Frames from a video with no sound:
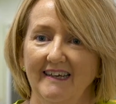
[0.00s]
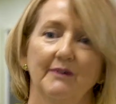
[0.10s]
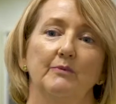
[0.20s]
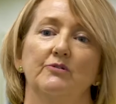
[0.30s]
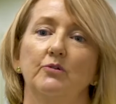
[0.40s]

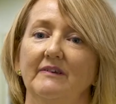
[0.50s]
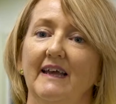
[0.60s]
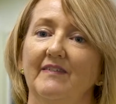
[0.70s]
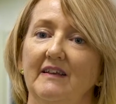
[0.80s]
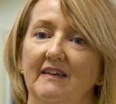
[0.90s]
We took
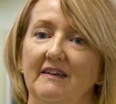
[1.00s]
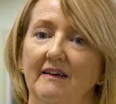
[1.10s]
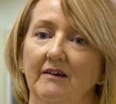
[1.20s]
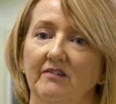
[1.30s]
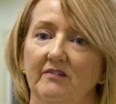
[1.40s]
down their
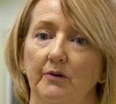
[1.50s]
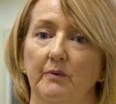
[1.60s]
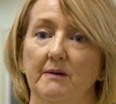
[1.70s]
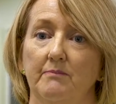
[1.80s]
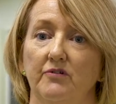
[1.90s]
details so we
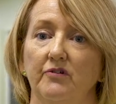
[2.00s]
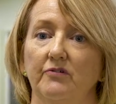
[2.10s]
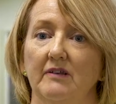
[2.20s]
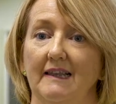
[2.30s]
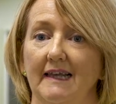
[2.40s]
could produce
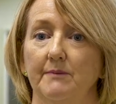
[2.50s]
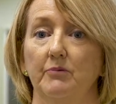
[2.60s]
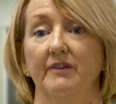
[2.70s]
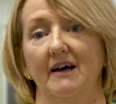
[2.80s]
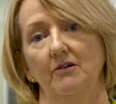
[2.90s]
a label
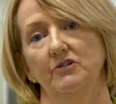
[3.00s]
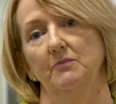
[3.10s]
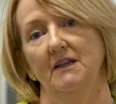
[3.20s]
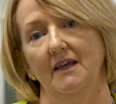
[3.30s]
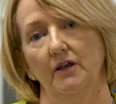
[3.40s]
that
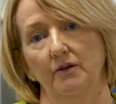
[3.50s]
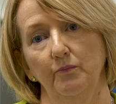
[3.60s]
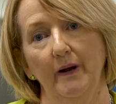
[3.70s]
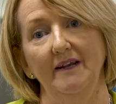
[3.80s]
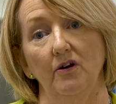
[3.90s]
ultimately
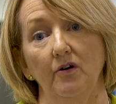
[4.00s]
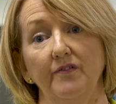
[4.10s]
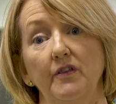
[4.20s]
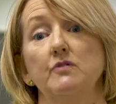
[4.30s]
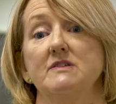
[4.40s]
went on
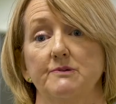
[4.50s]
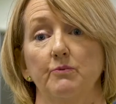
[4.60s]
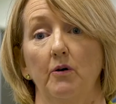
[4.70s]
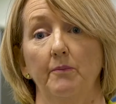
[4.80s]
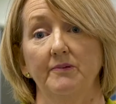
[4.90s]
those
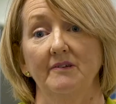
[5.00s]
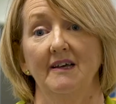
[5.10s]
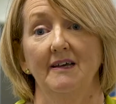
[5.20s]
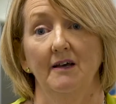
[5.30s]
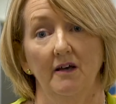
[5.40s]
swabs
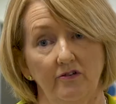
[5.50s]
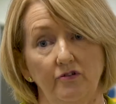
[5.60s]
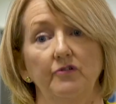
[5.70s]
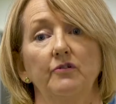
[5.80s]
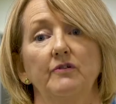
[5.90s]

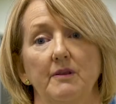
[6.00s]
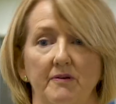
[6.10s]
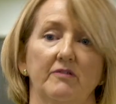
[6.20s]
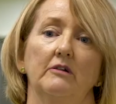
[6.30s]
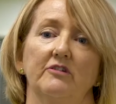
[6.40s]
to the
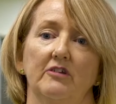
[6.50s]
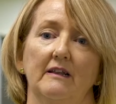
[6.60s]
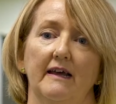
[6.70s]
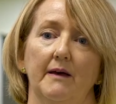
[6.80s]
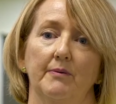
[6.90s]
pathology
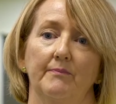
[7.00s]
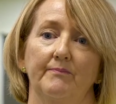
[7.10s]
lab.